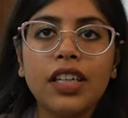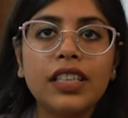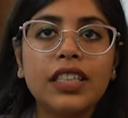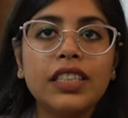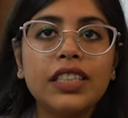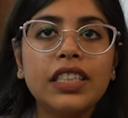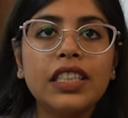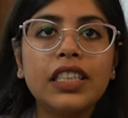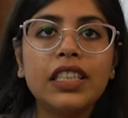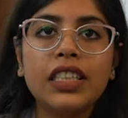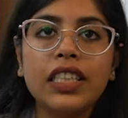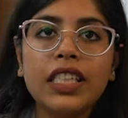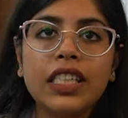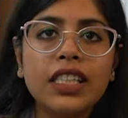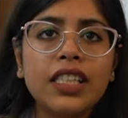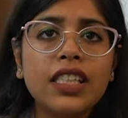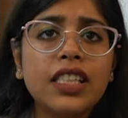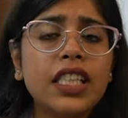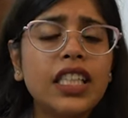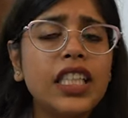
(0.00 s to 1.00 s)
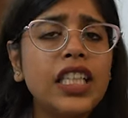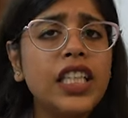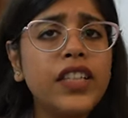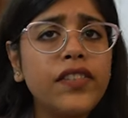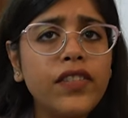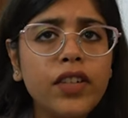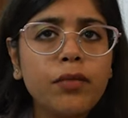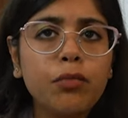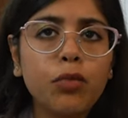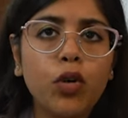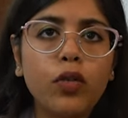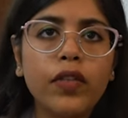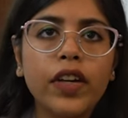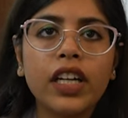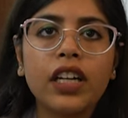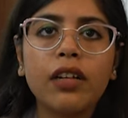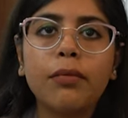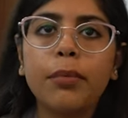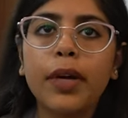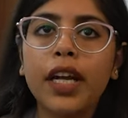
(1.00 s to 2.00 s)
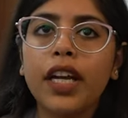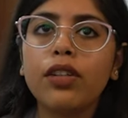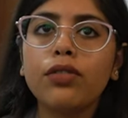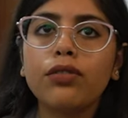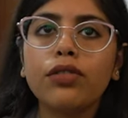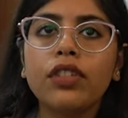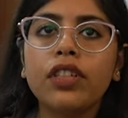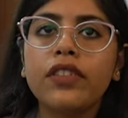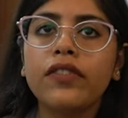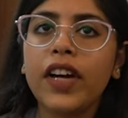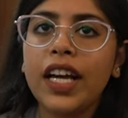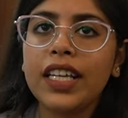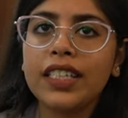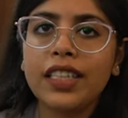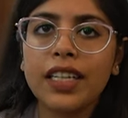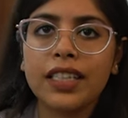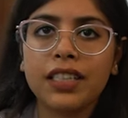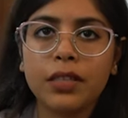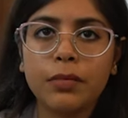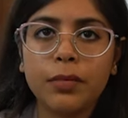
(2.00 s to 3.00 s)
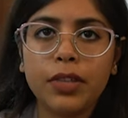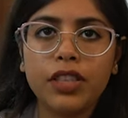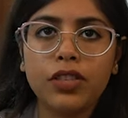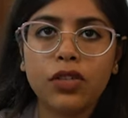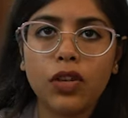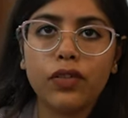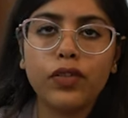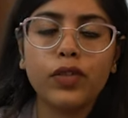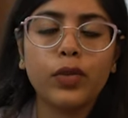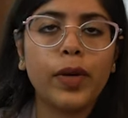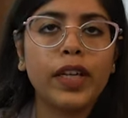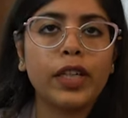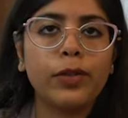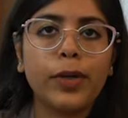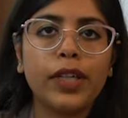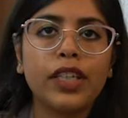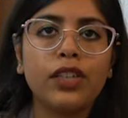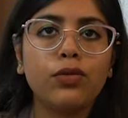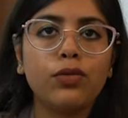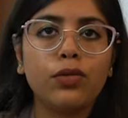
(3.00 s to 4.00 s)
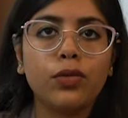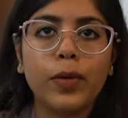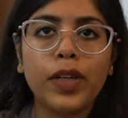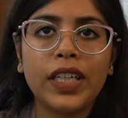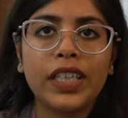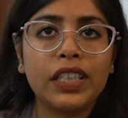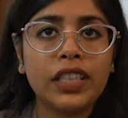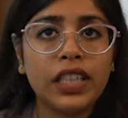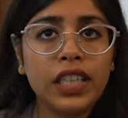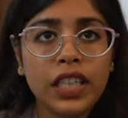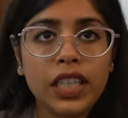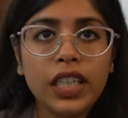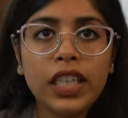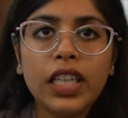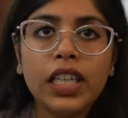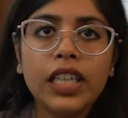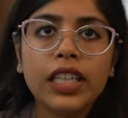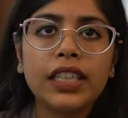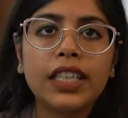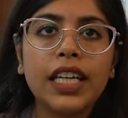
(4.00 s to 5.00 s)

This increase is even more when compared to the revised estimates of 2022-23,